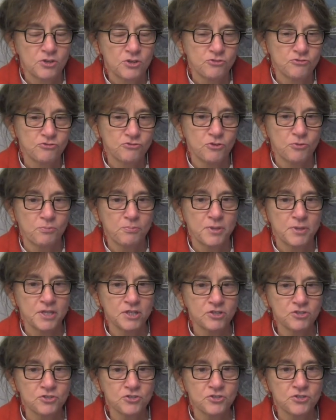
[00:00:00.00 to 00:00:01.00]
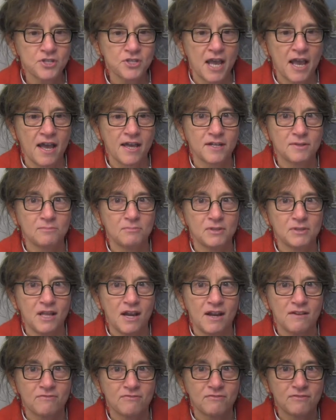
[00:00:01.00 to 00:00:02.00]
drew pictures on a
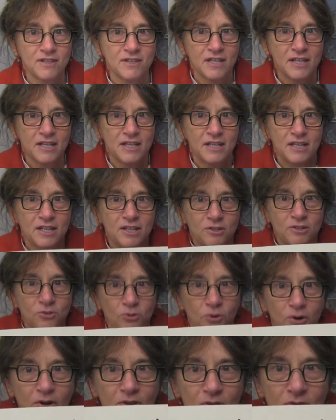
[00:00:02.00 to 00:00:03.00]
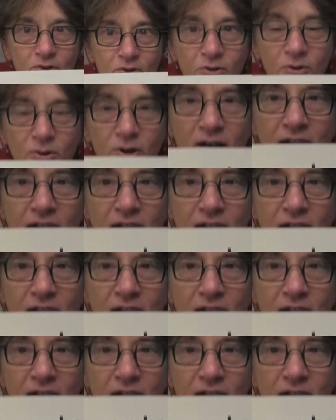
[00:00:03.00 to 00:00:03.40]
bluff in northern Door